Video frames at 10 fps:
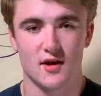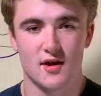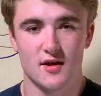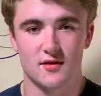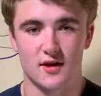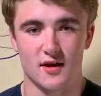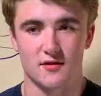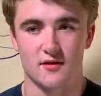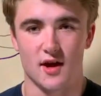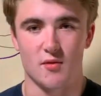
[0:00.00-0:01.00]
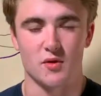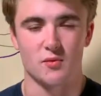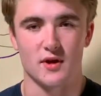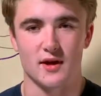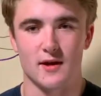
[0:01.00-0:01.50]
today's day when
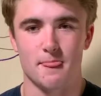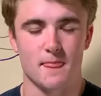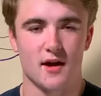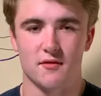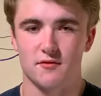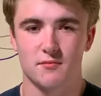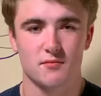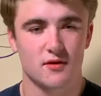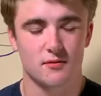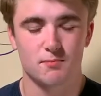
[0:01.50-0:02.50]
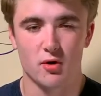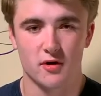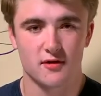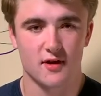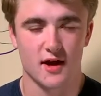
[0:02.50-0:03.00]
we have
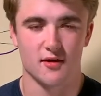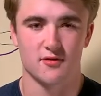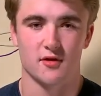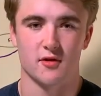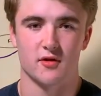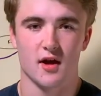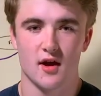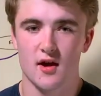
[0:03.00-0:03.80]
sports canceled,